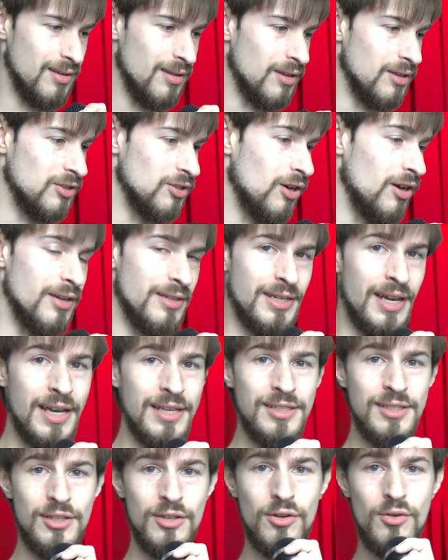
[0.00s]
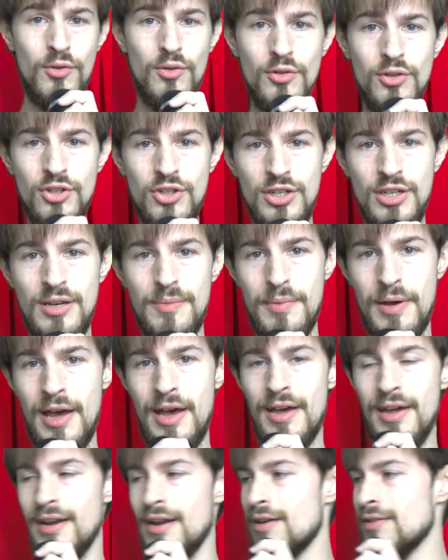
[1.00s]
I saw a testicle chia
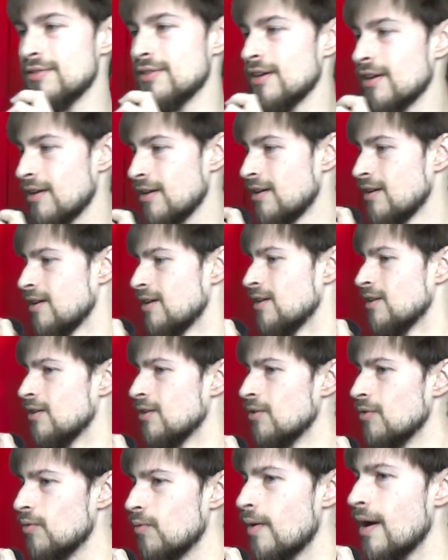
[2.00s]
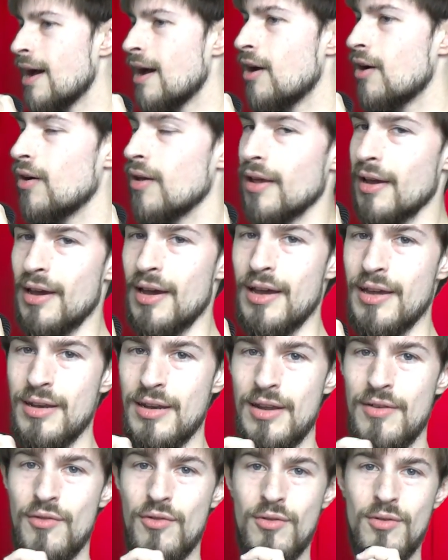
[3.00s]
pet, and I was like, wow, like I
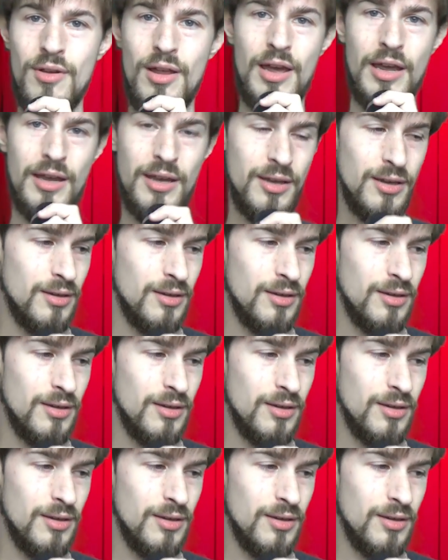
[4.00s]
never like